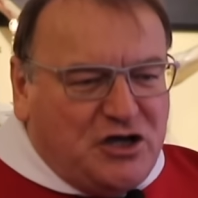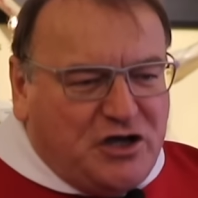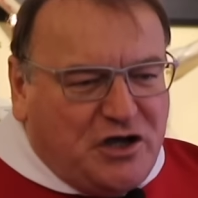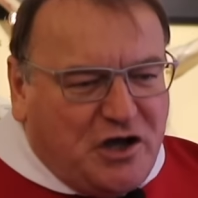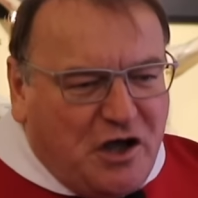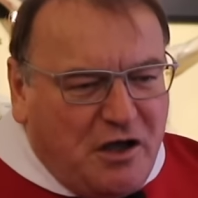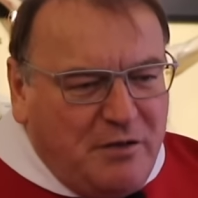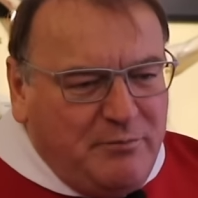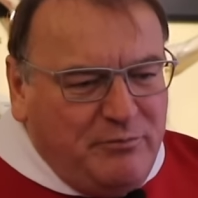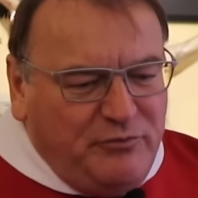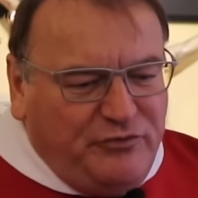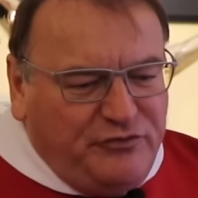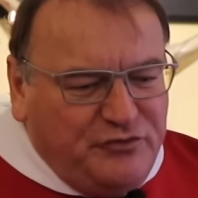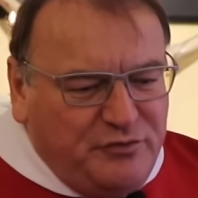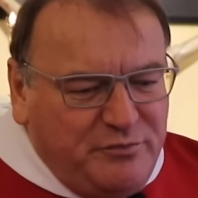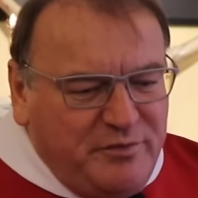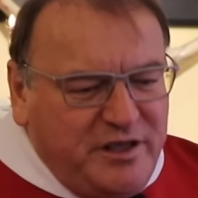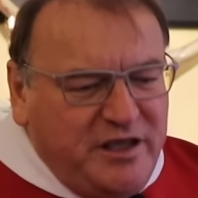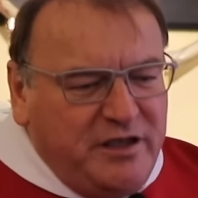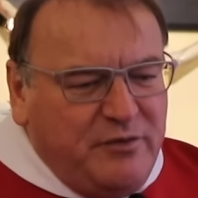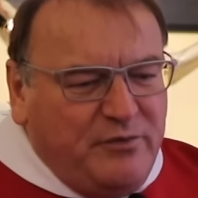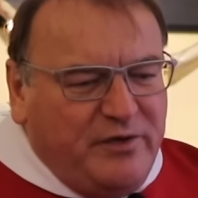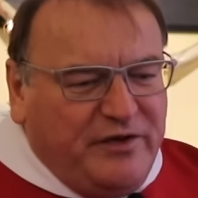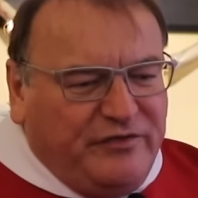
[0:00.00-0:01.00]
Come to
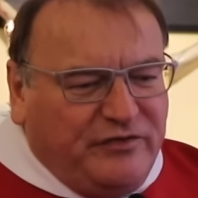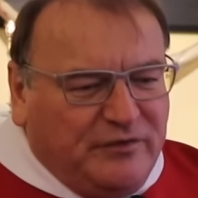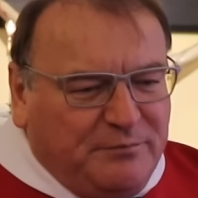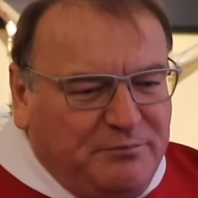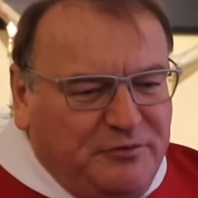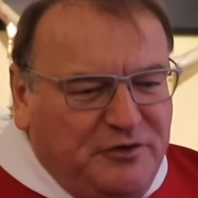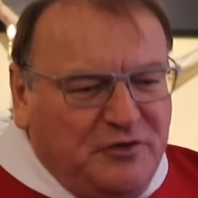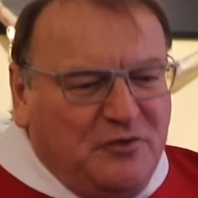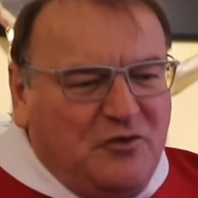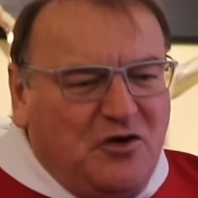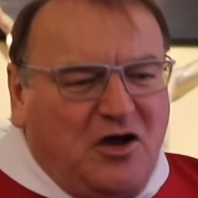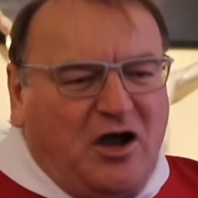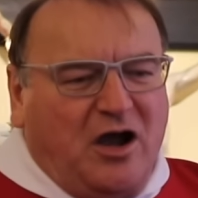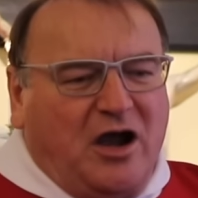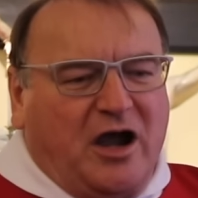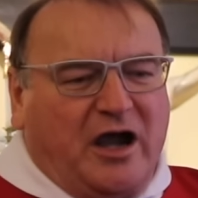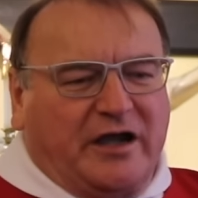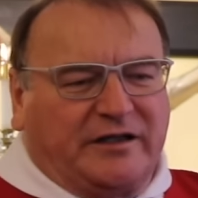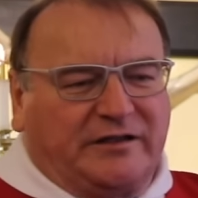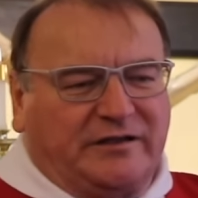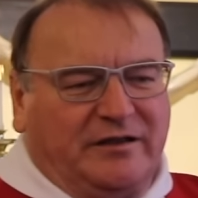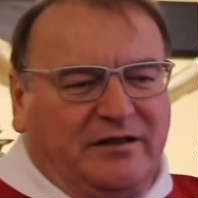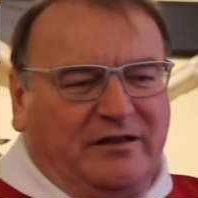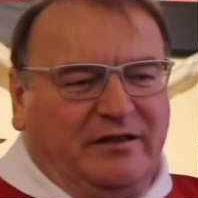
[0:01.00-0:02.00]
me with a pure
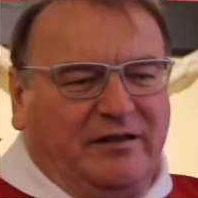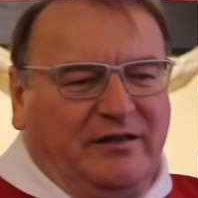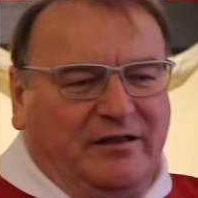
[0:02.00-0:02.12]
heart.